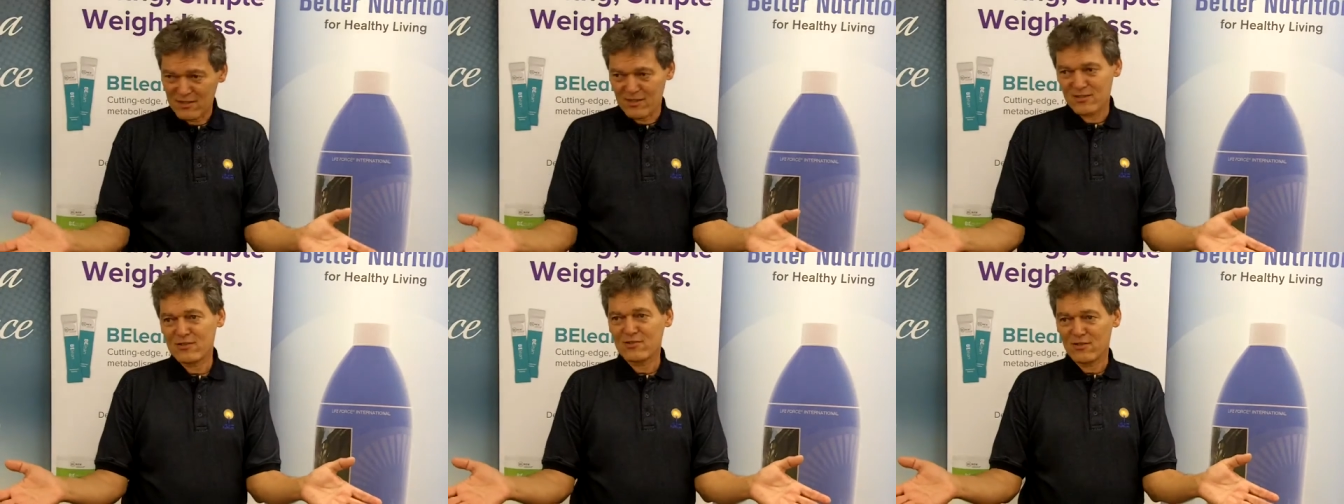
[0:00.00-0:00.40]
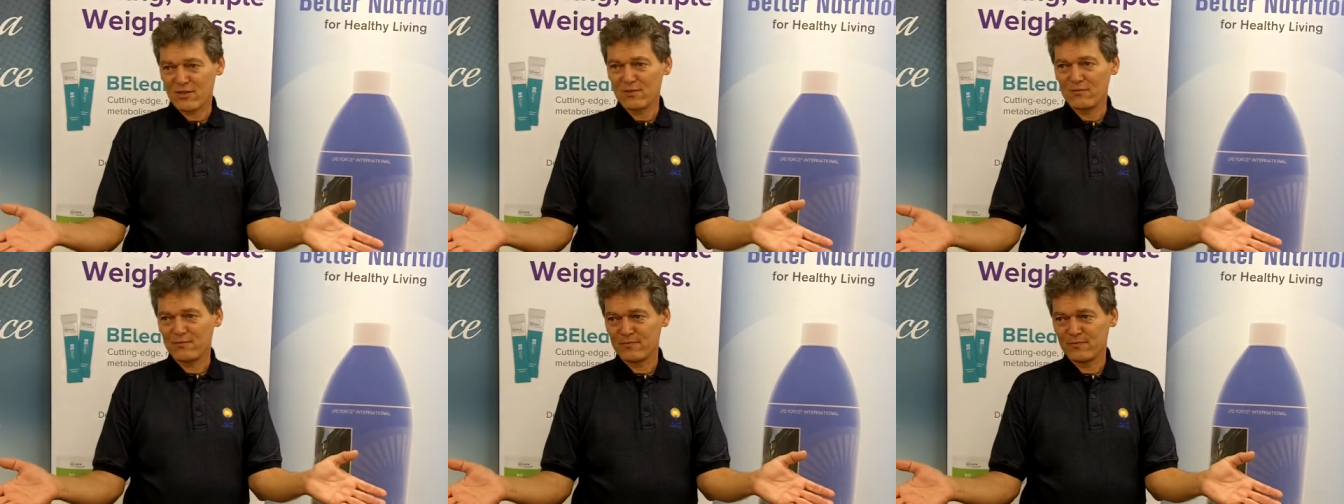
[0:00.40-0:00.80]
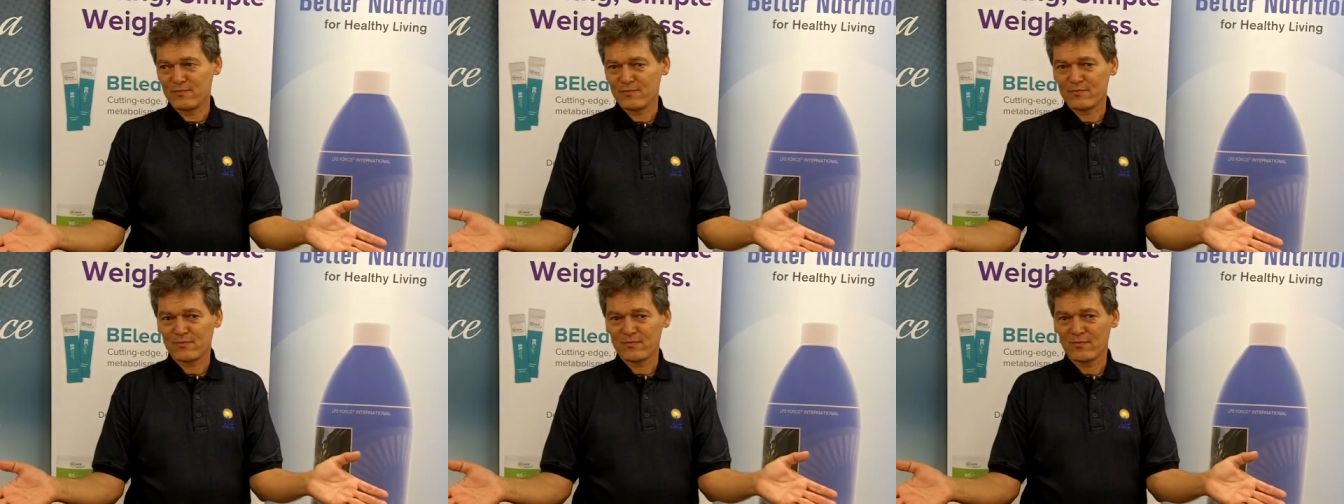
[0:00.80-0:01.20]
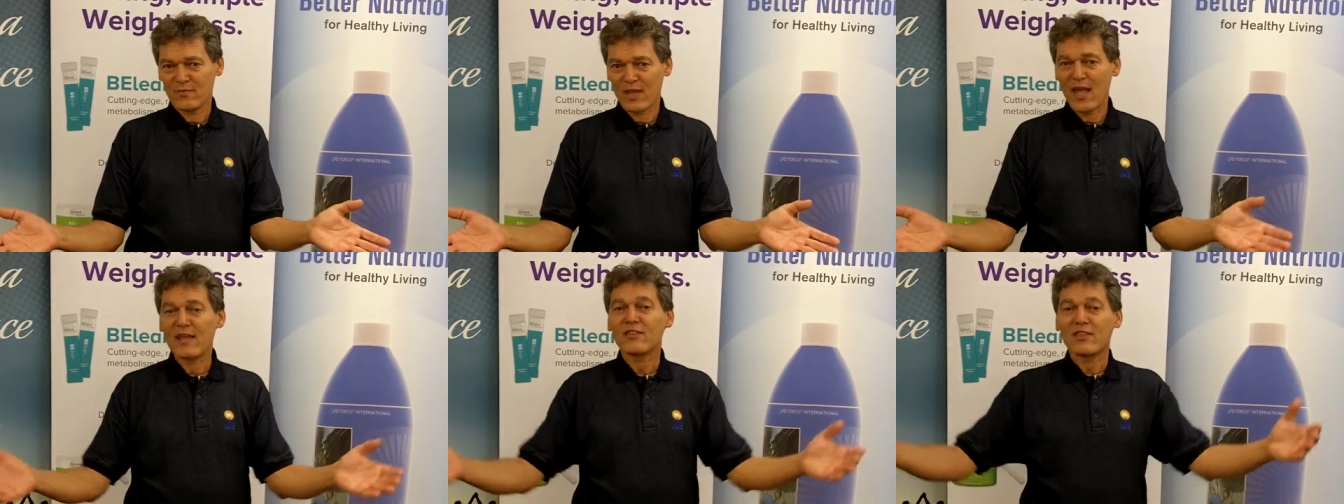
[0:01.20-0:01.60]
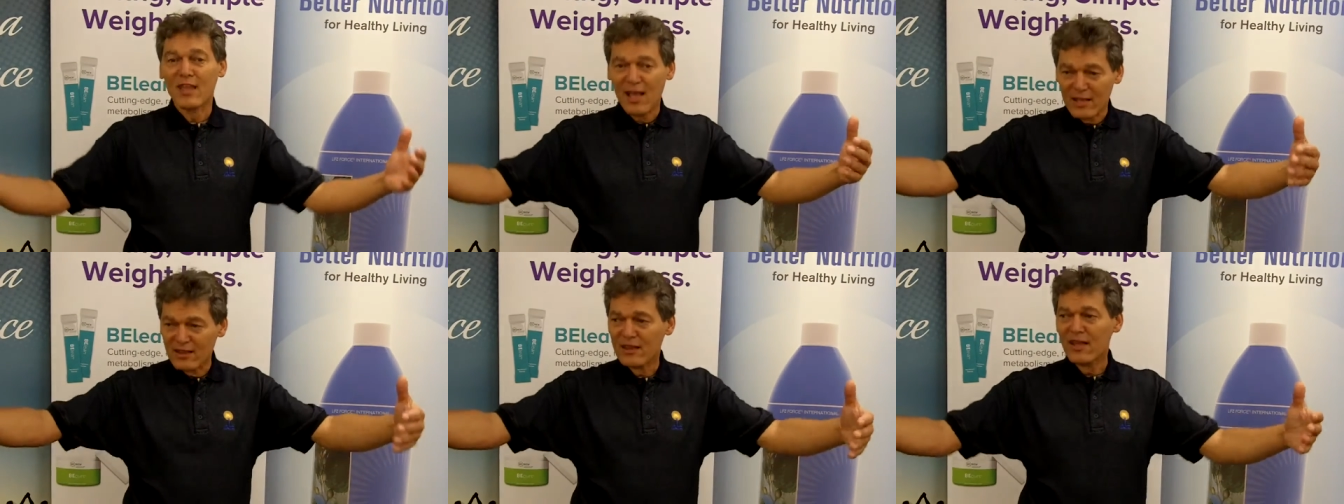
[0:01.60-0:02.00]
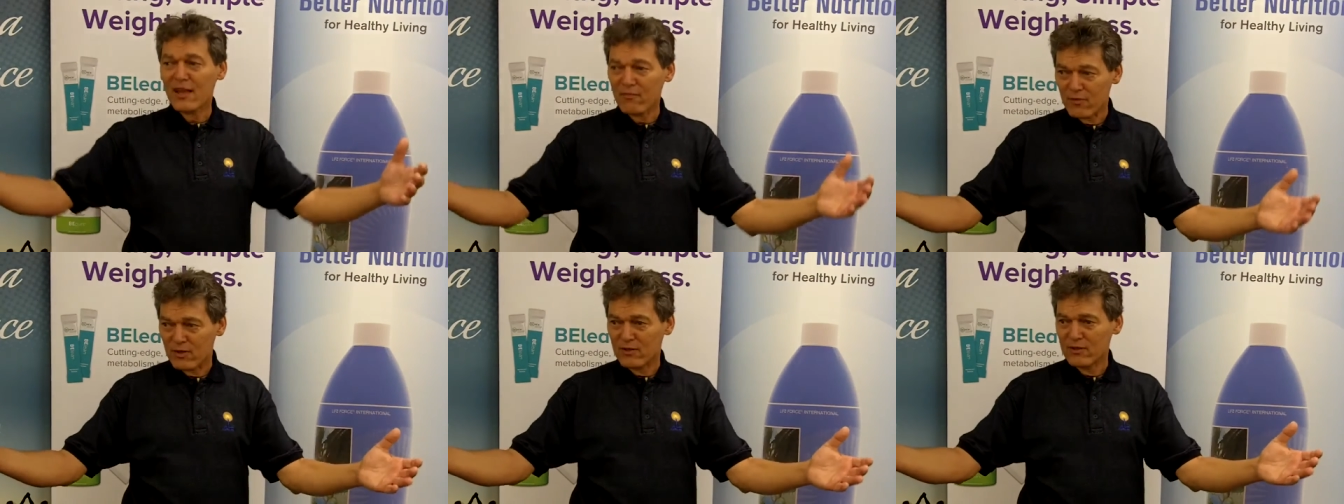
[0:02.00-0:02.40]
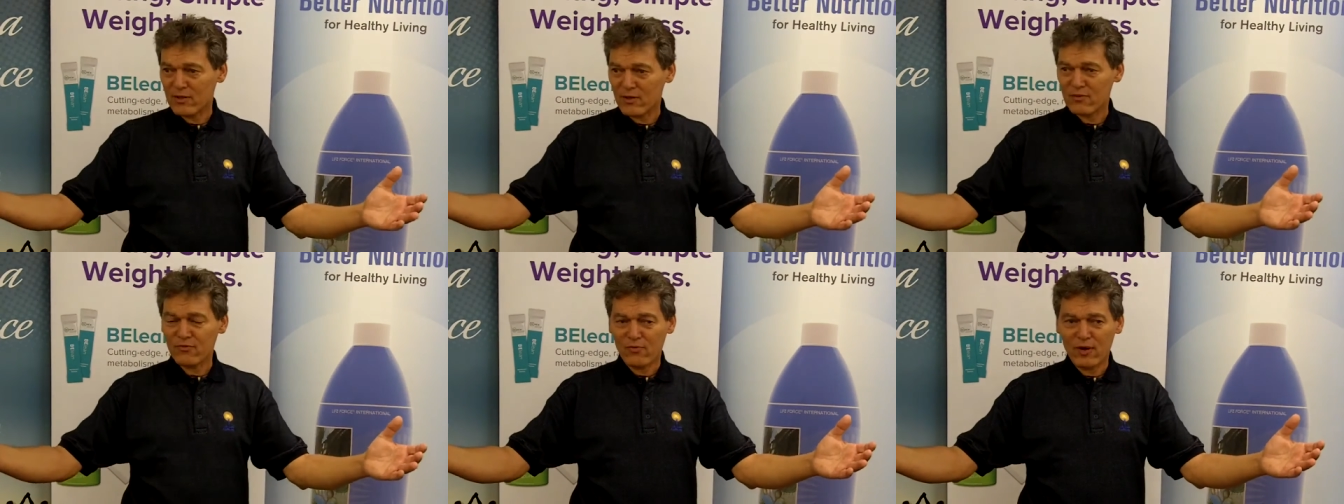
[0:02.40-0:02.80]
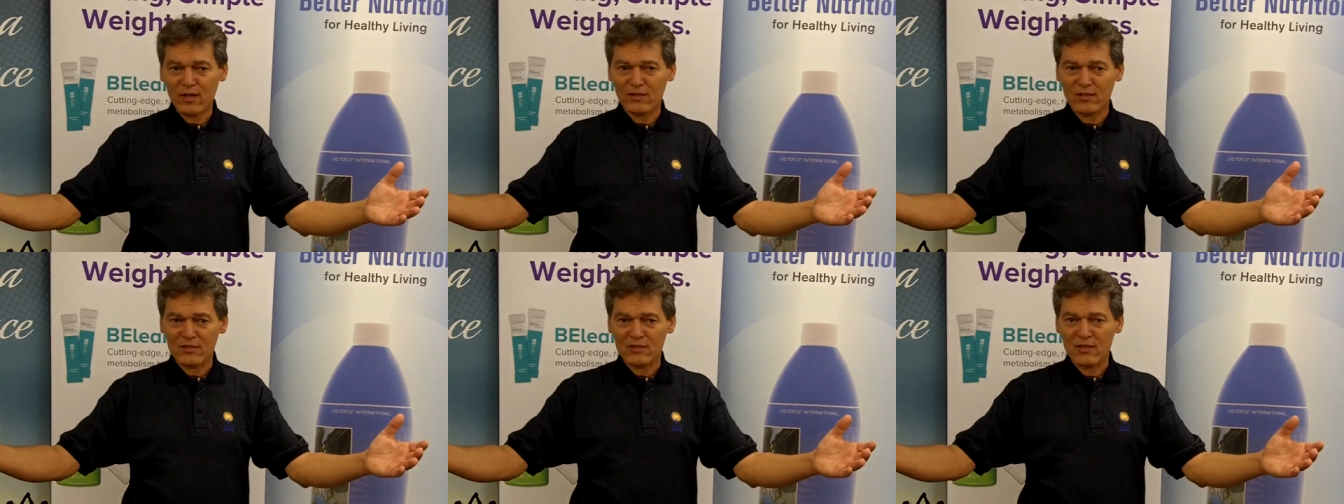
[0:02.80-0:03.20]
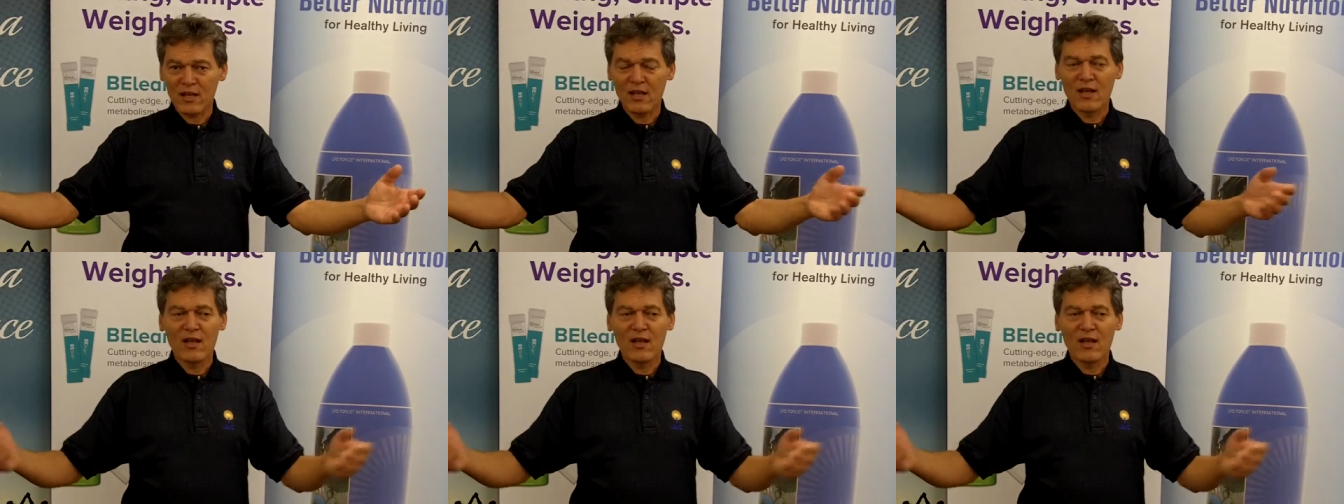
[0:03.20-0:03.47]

in this room at that level of wellness.